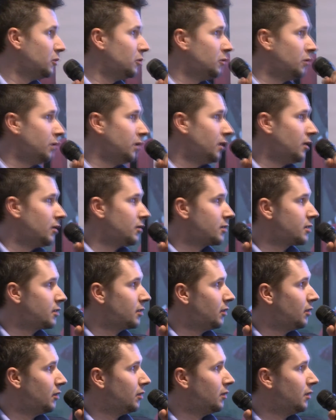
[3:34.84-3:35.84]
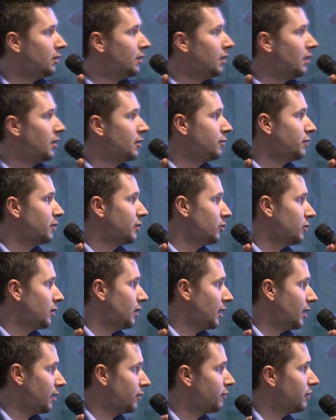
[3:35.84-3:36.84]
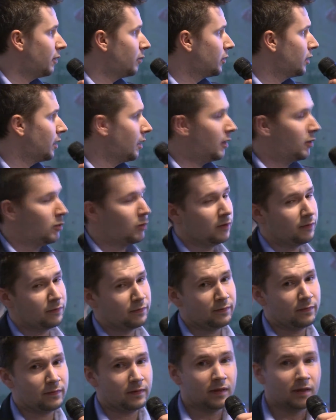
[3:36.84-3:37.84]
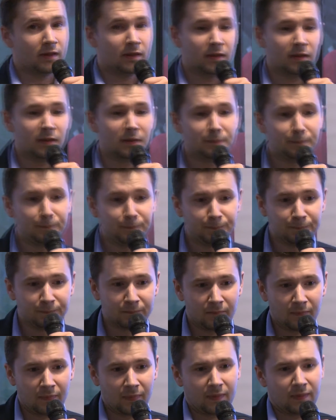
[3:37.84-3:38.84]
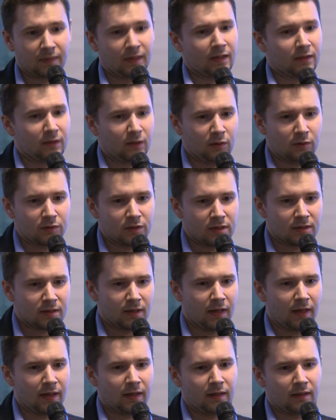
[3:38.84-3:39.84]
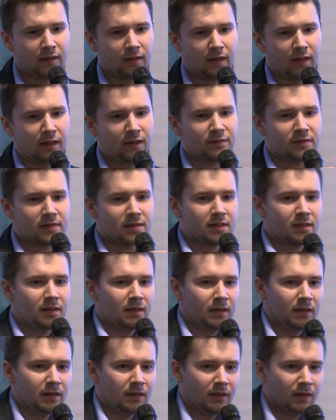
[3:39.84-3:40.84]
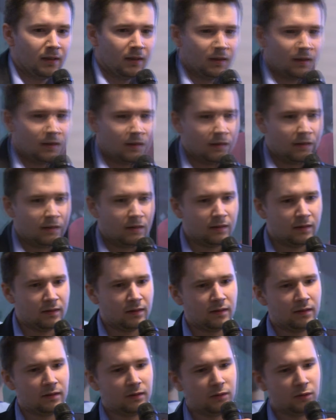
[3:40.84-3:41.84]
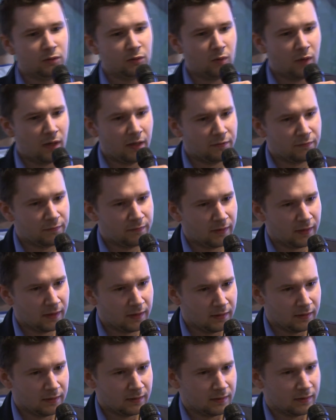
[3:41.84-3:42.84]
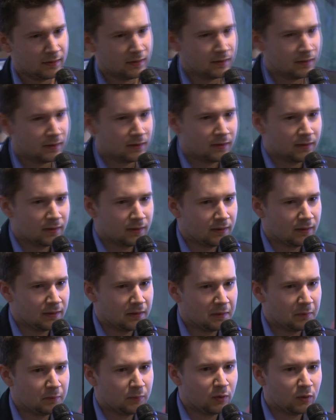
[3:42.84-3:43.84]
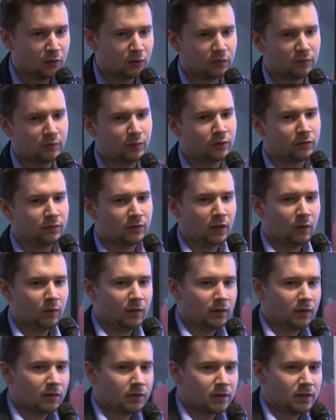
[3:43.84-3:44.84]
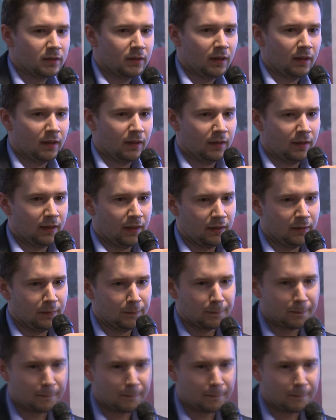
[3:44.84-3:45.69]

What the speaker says: We also are familiar with technologies like NFC, new Wi-Fi, Bluetooth Low Energy, DLNA.